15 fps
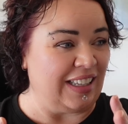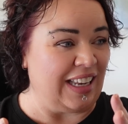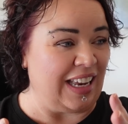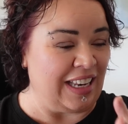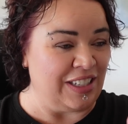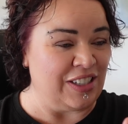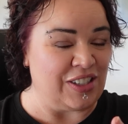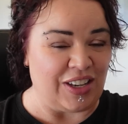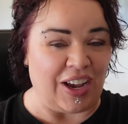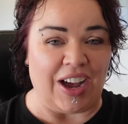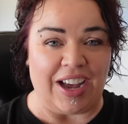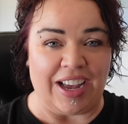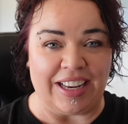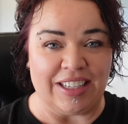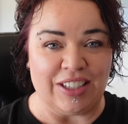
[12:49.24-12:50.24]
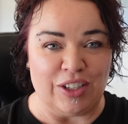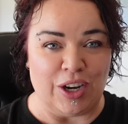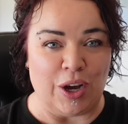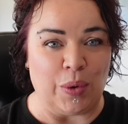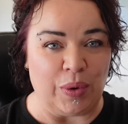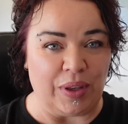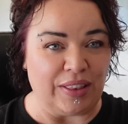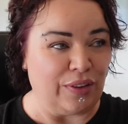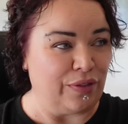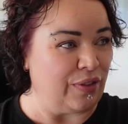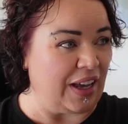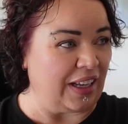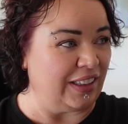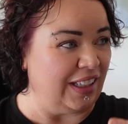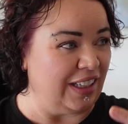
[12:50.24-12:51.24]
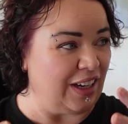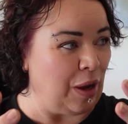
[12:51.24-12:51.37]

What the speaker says: inside knowing the fact that